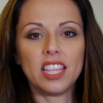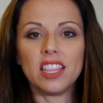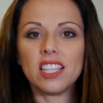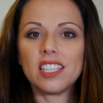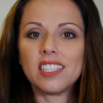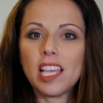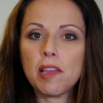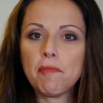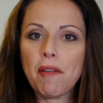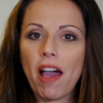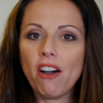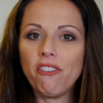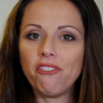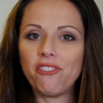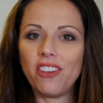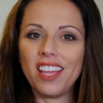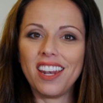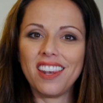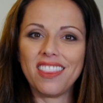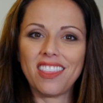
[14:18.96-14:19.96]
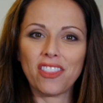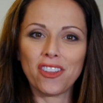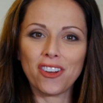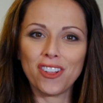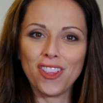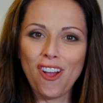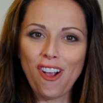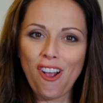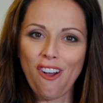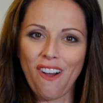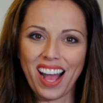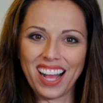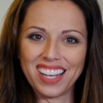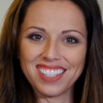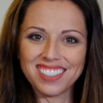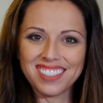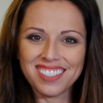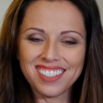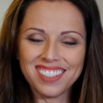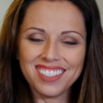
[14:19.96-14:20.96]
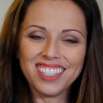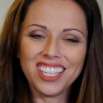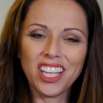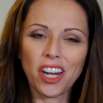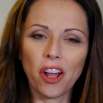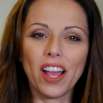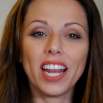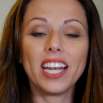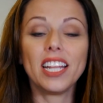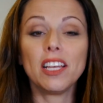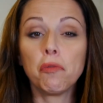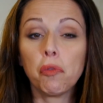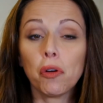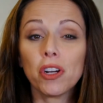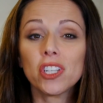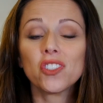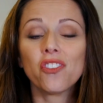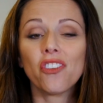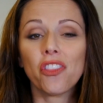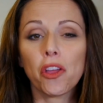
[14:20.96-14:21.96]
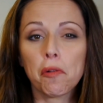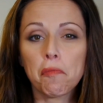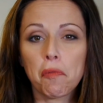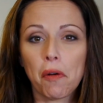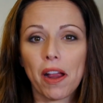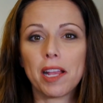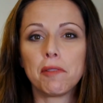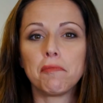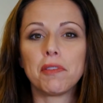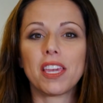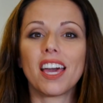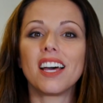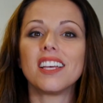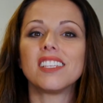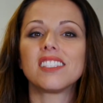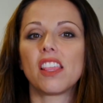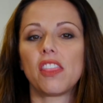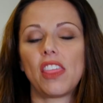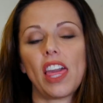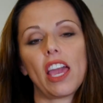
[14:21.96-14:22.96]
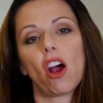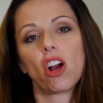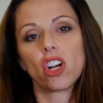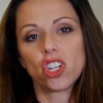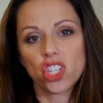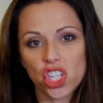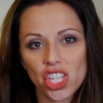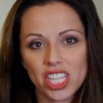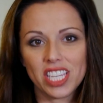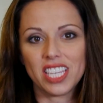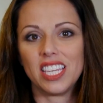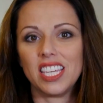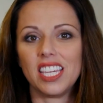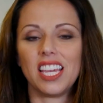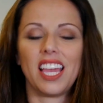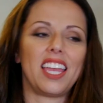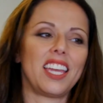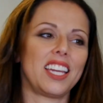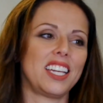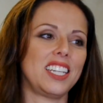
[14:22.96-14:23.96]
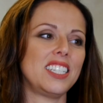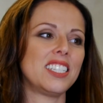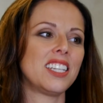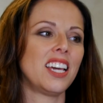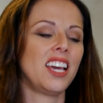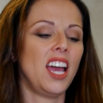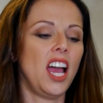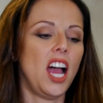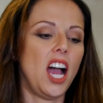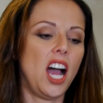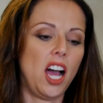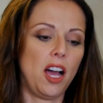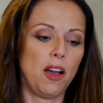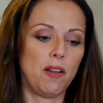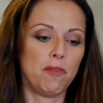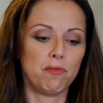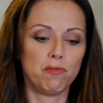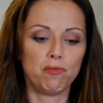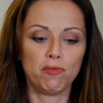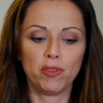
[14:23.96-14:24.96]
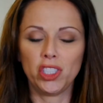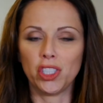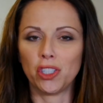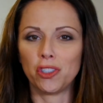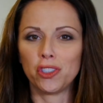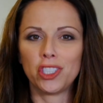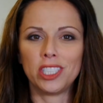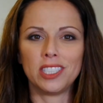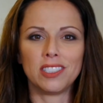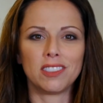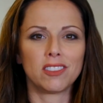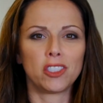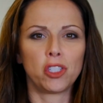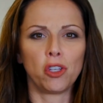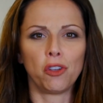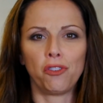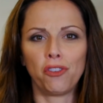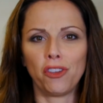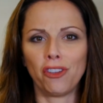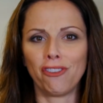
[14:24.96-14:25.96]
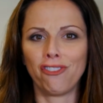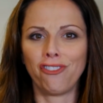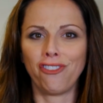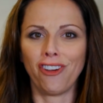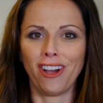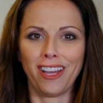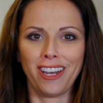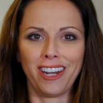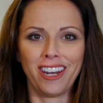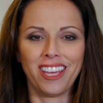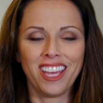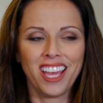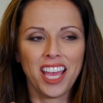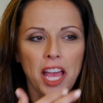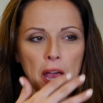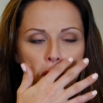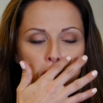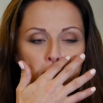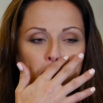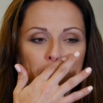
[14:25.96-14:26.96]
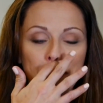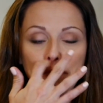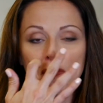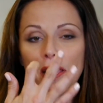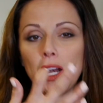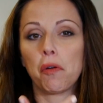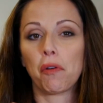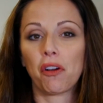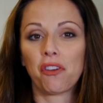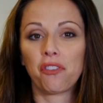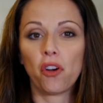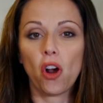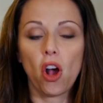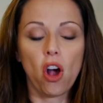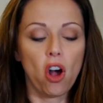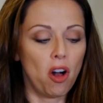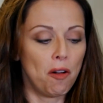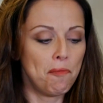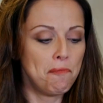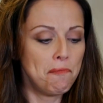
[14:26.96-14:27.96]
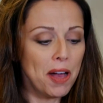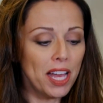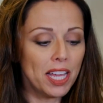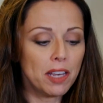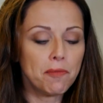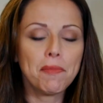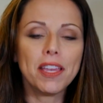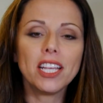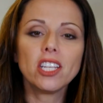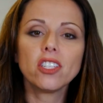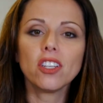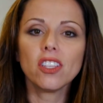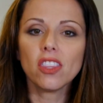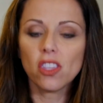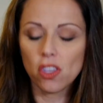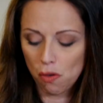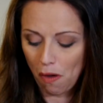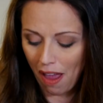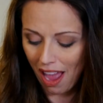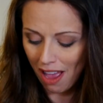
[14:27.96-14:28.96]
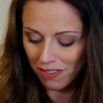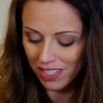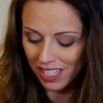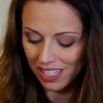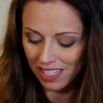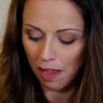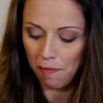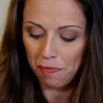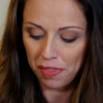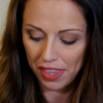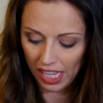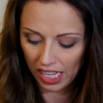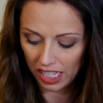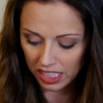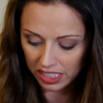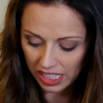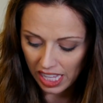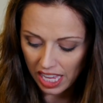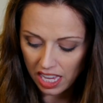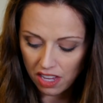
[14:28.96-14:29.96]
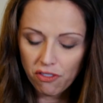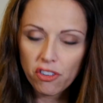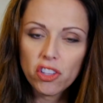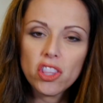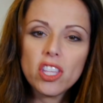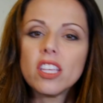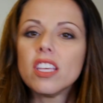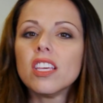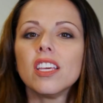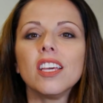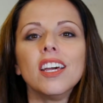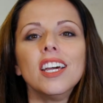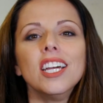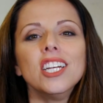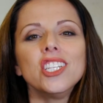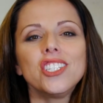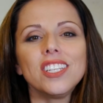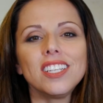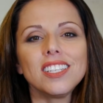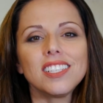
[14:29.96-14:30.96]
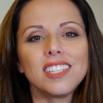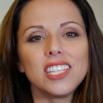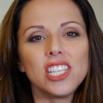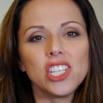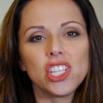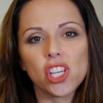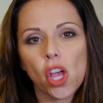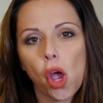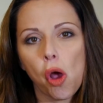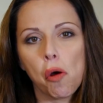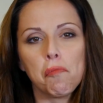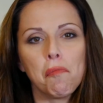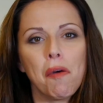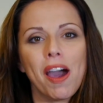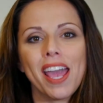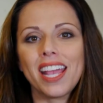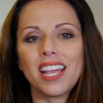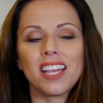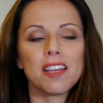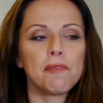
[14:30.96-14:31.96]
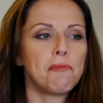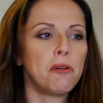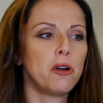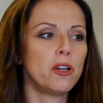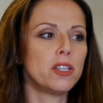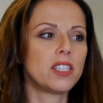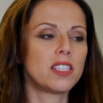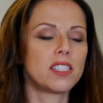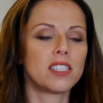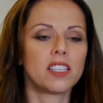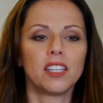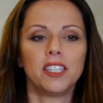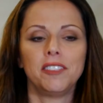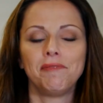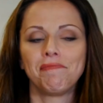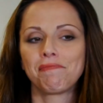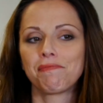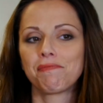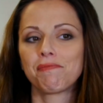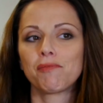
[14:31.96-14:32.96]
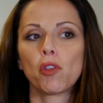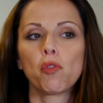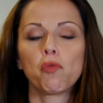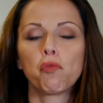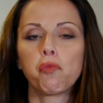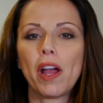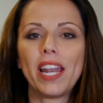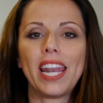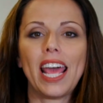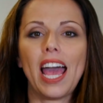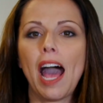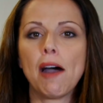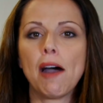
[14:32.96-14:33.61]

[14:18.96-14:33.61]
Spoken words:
same outfit that their logo has. And it works for their brand because they are cheeky and, she's goofy and fun, but it may not work for all. But make sure that you have something. Like for the GSD show, Mike puts green